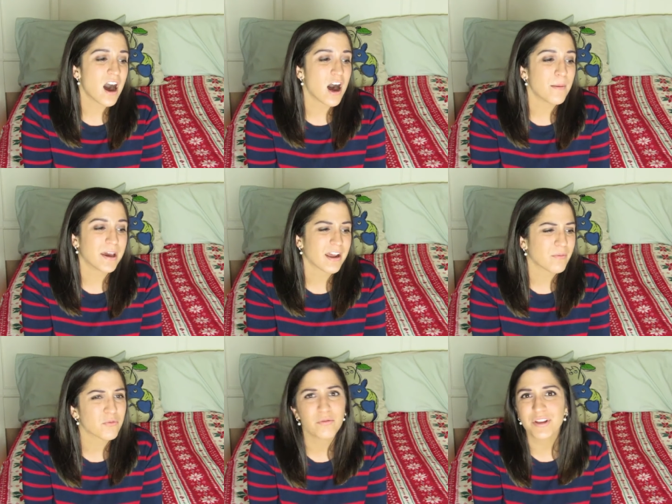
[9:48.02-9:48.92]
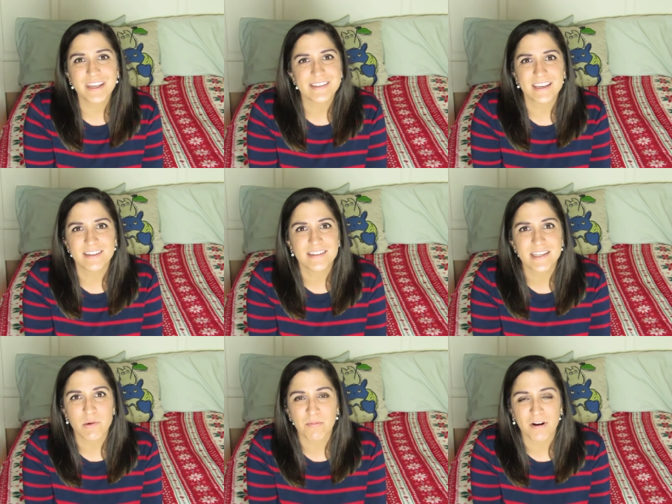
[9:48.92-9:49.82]
um, and I'm really excited to
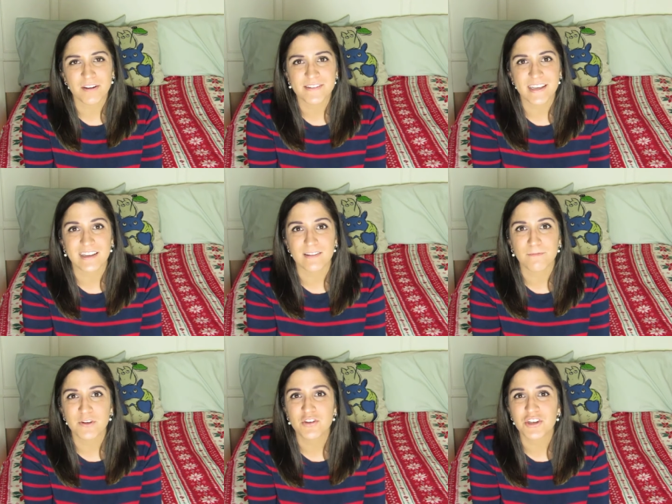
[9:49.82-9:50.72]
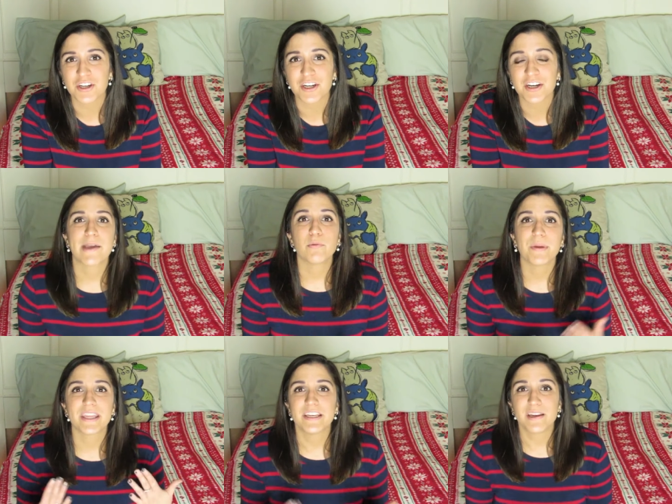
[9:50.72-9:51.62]
see what products I get in the future. I will
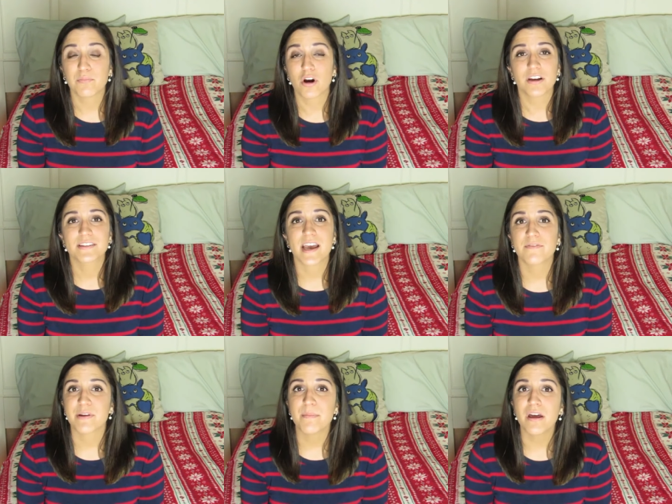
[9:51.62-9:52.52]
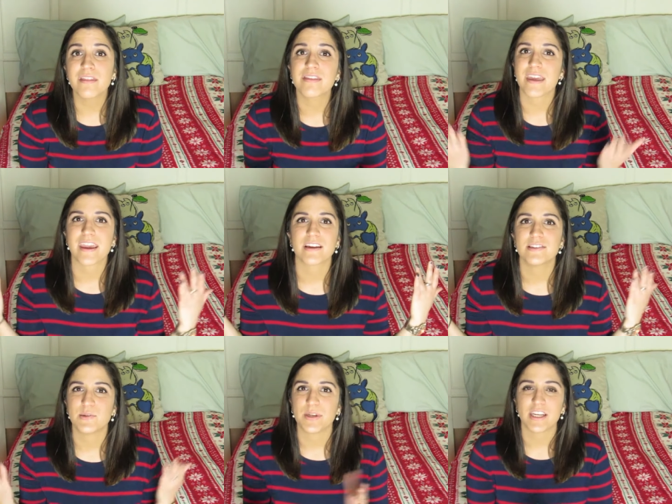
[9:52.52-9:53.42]
be getting a product every month
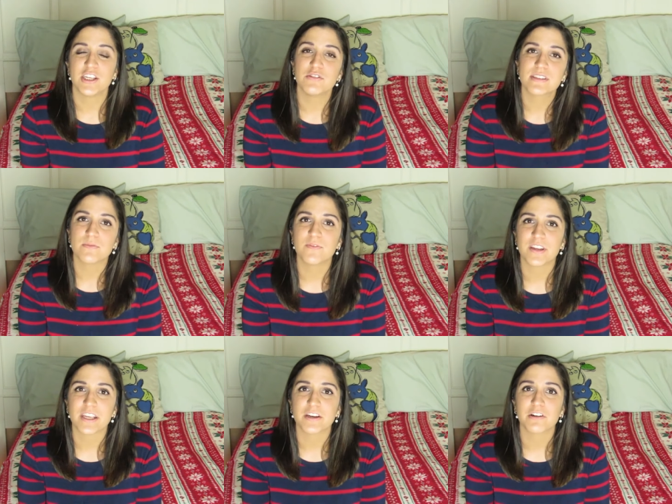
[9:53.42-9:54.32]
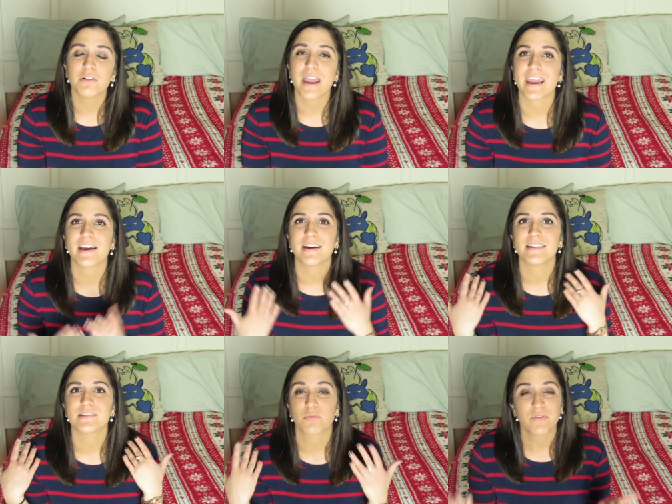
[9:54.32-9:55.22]
and doing a YouTube video
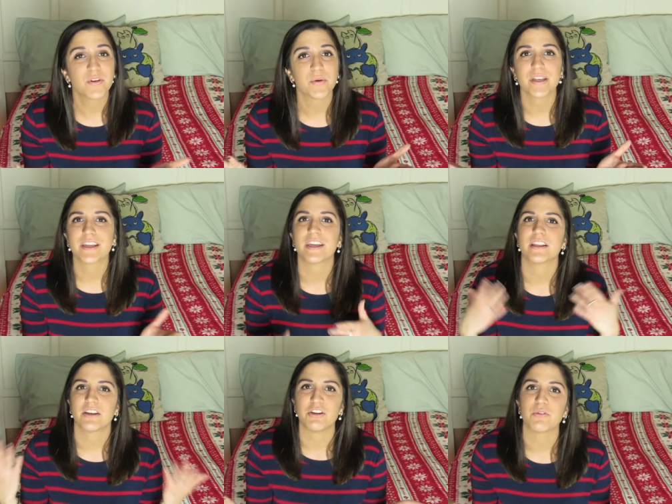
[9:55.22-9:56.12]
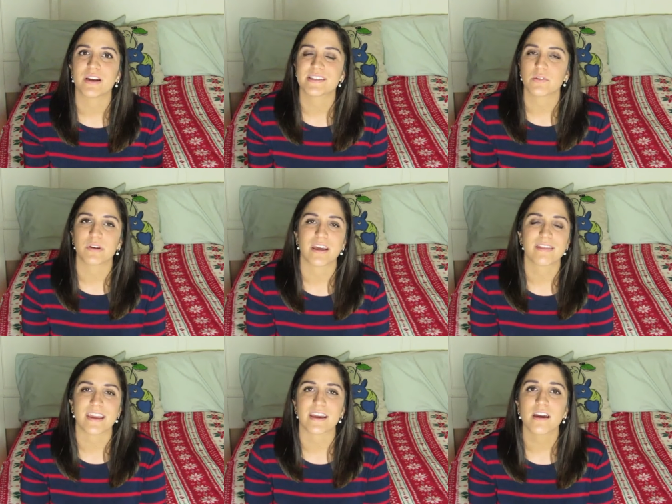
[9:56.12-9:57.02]
and reviewing it and letting you guys know what I
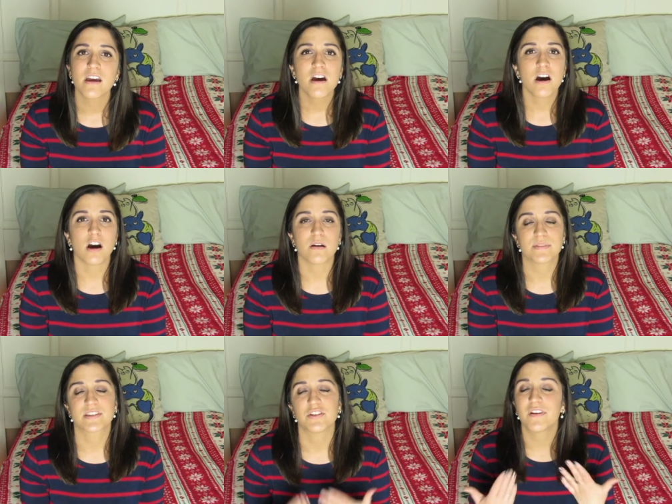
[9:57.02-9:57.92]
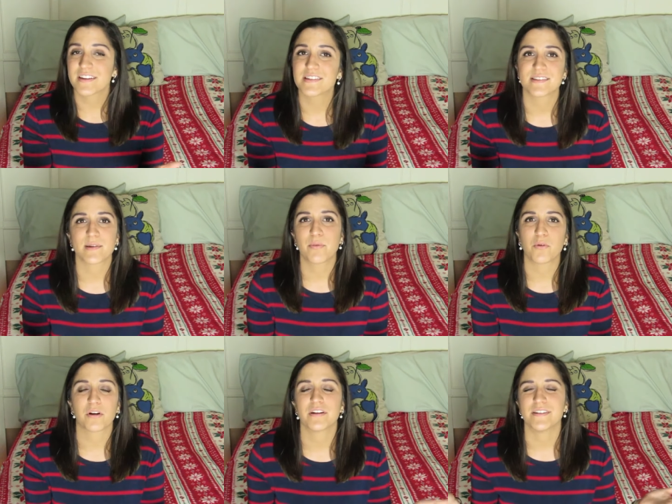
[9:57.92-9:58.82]
think. Um, so you guys'
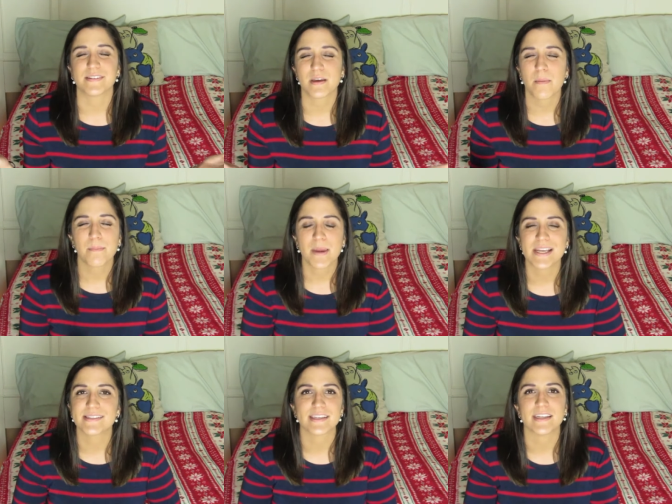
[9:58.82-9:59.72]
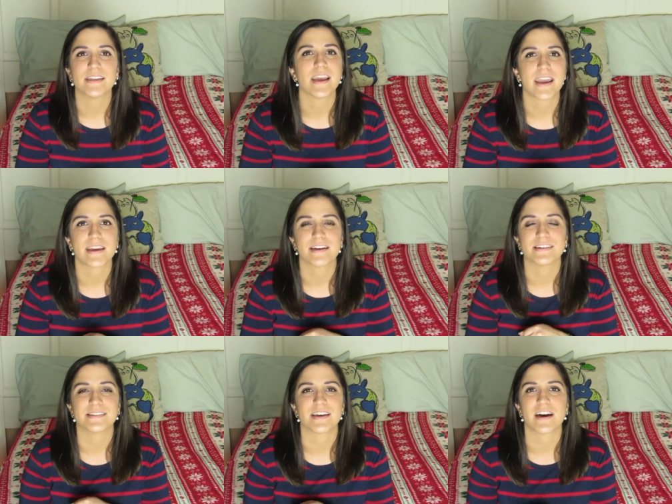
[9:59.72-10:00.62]
support is amazing
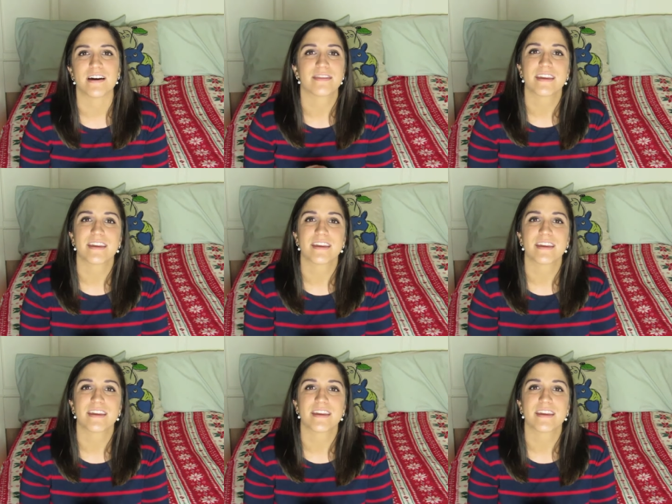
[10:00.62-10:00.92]
and uh,